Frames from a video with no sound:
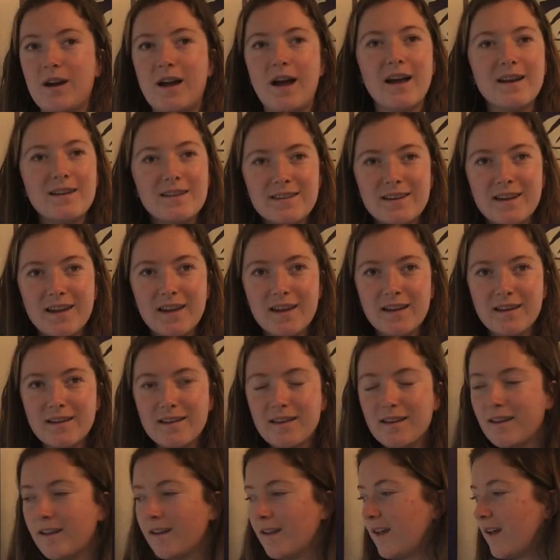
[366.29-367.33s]
hunting,
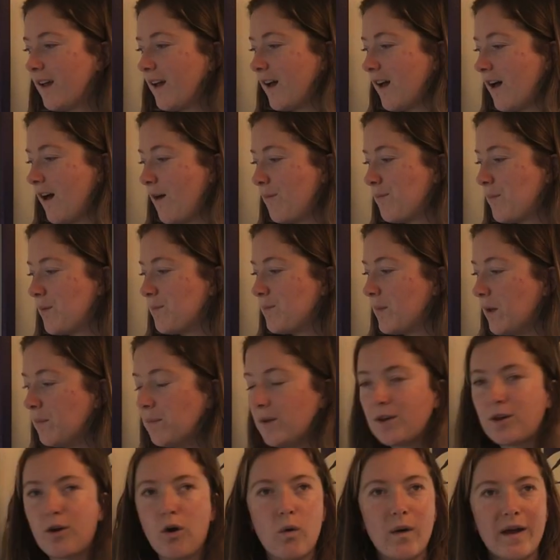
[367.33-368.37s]
maybe
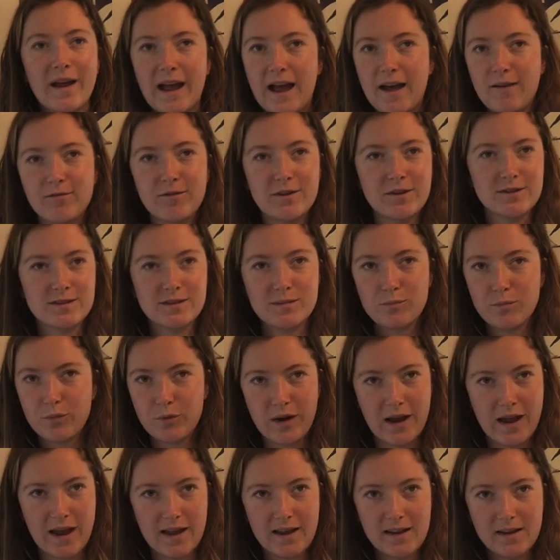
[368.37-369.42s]
going after some
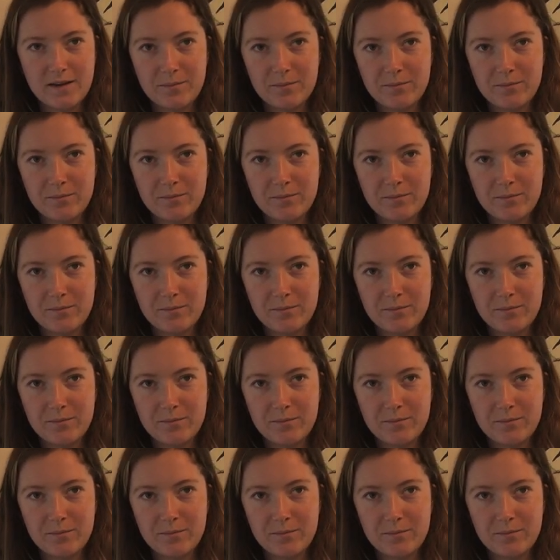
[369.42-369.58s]
prey.